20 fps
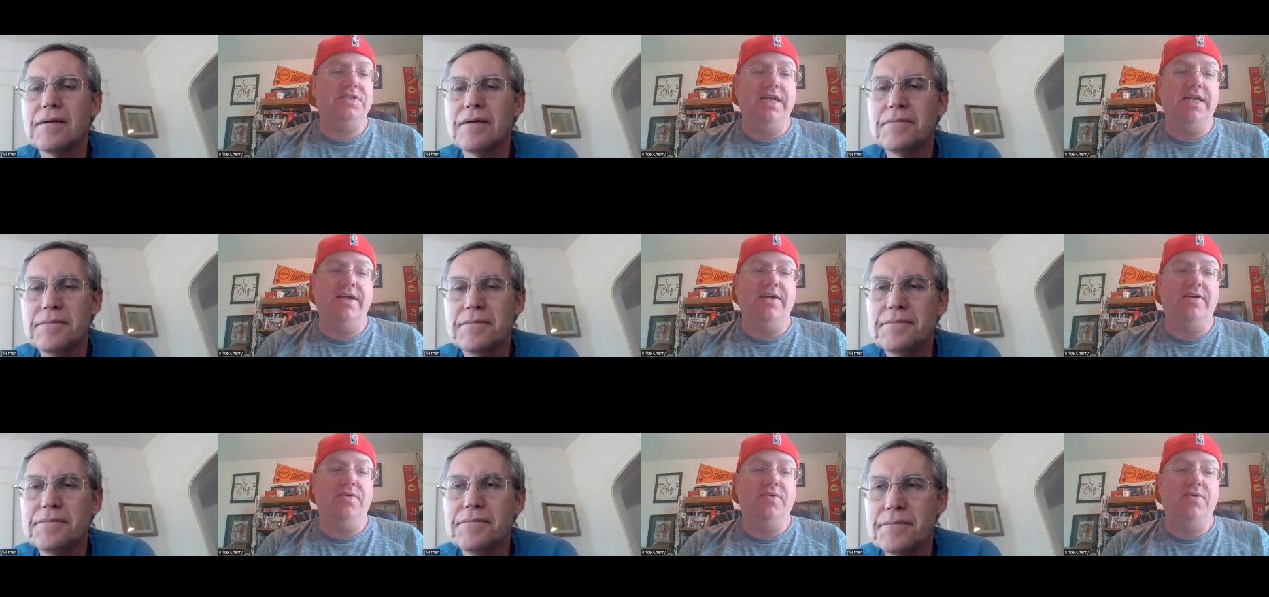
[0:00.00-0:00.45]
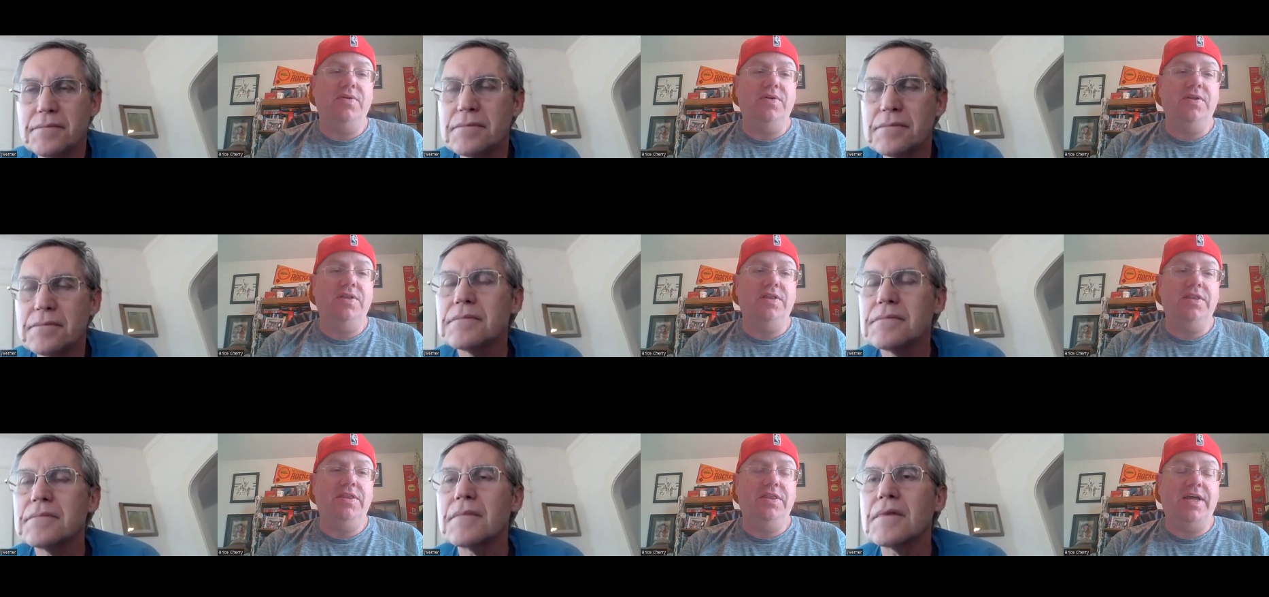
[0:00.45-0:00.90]
Speaker 1: Now,
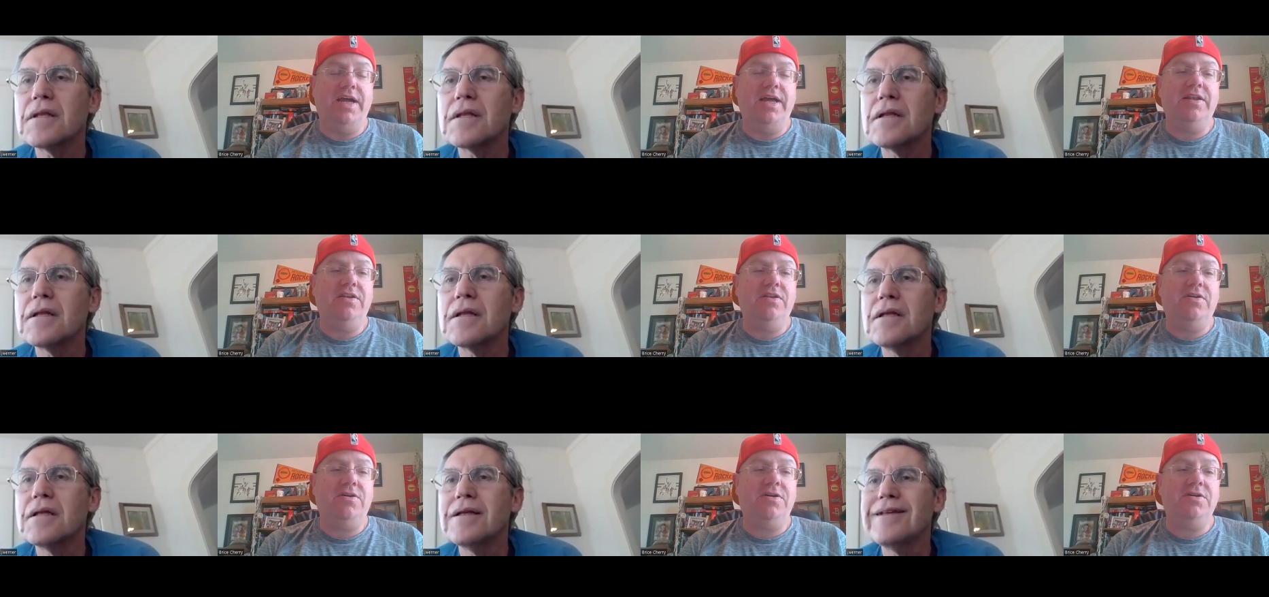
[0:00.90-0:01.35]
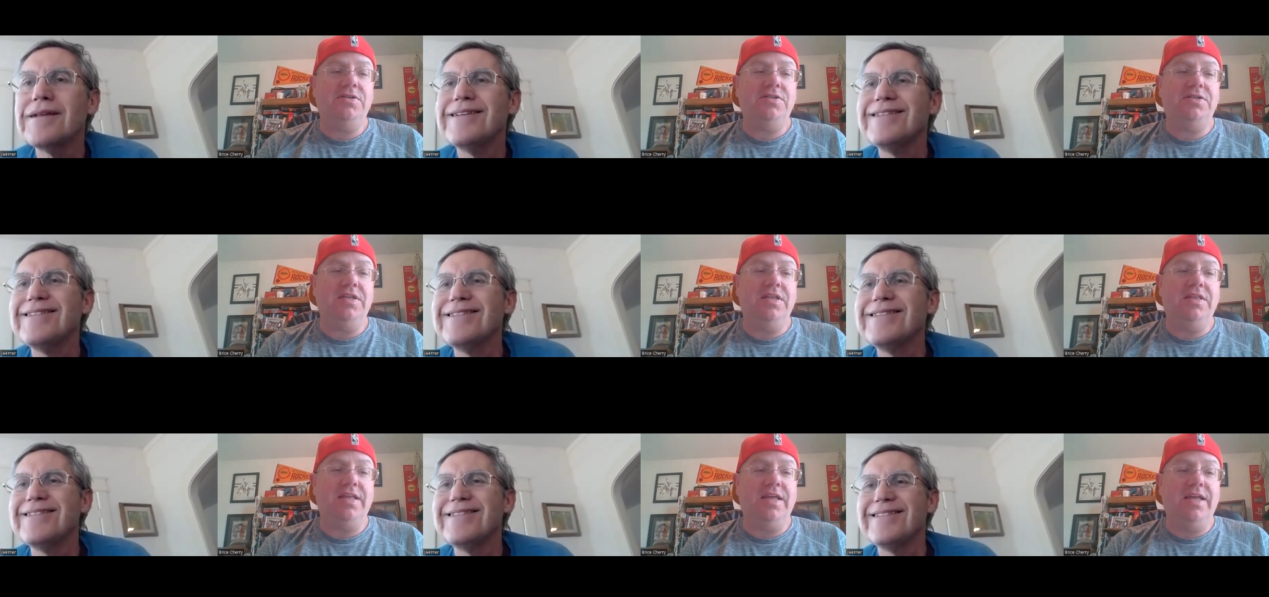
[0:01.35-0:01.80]
that loss
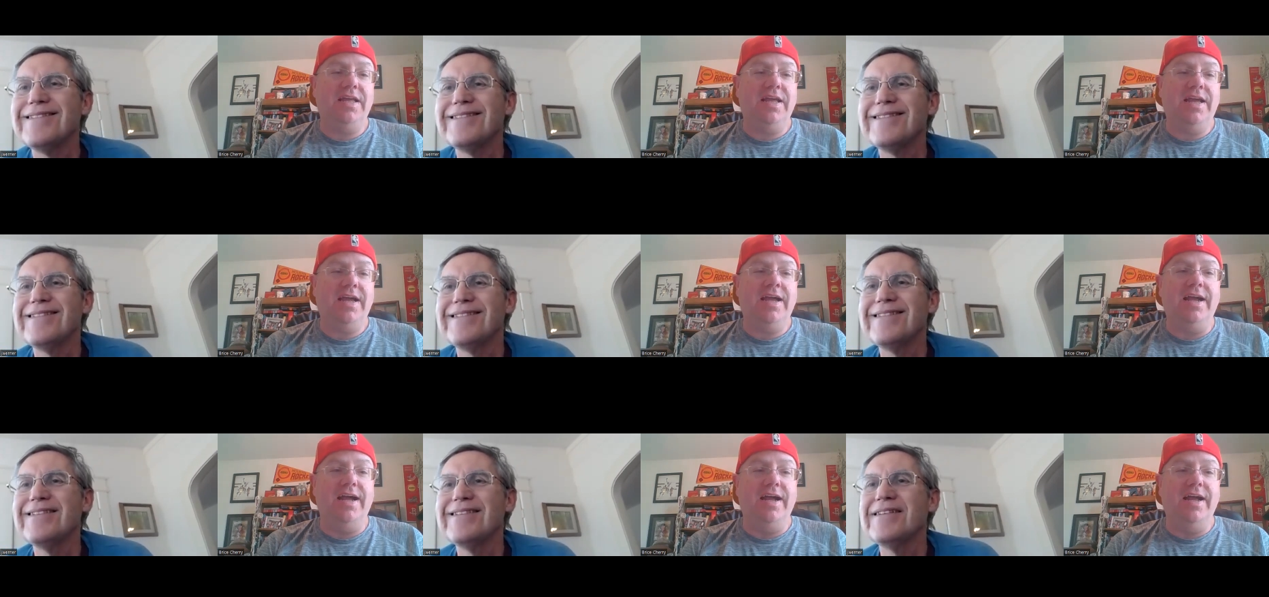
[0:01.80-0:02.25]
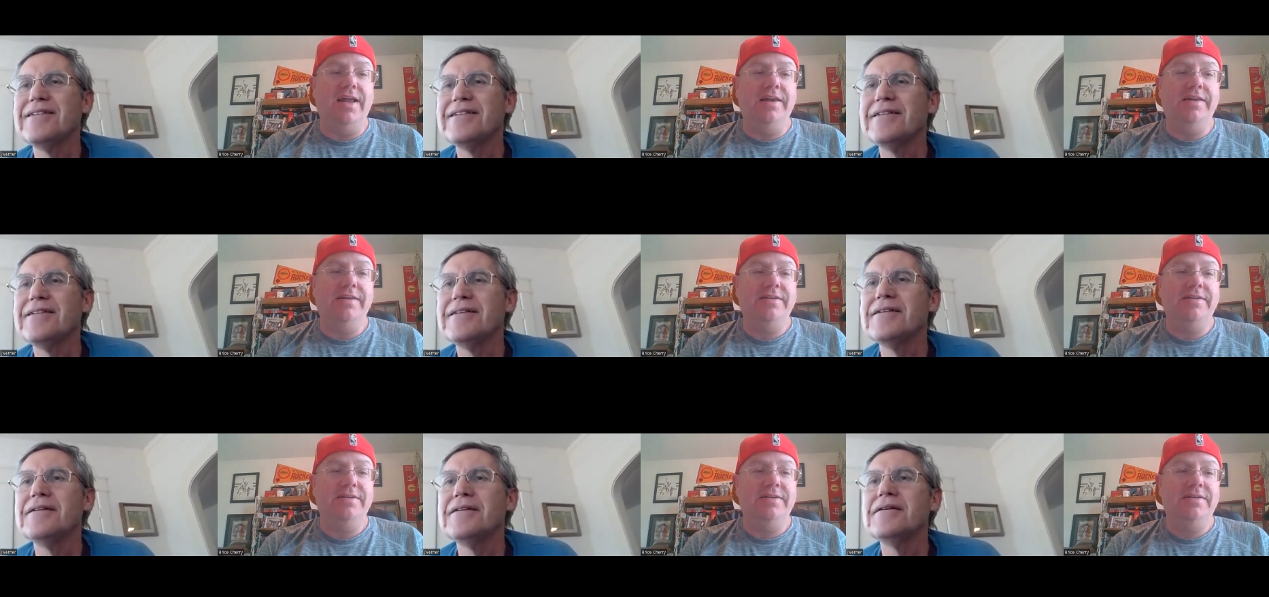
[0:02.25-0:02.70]
that they had,